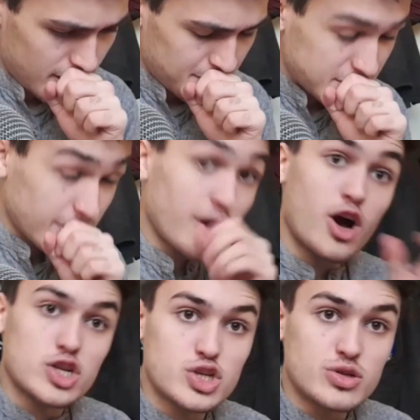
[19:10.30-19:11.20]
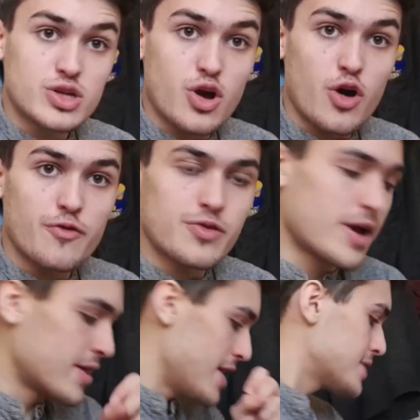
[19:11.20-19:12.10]
I'm just going to ask you to cough
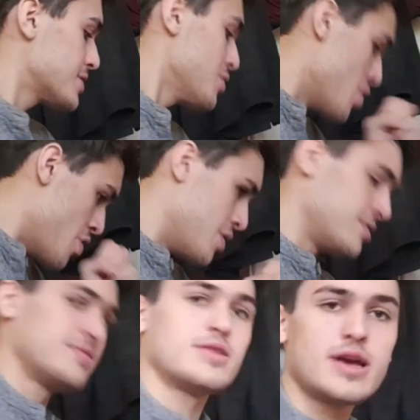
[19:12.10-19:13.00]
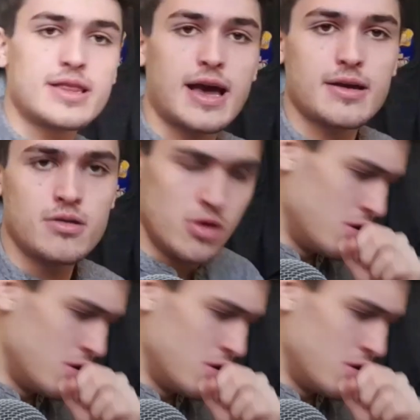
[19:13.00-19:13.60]
like this, like that.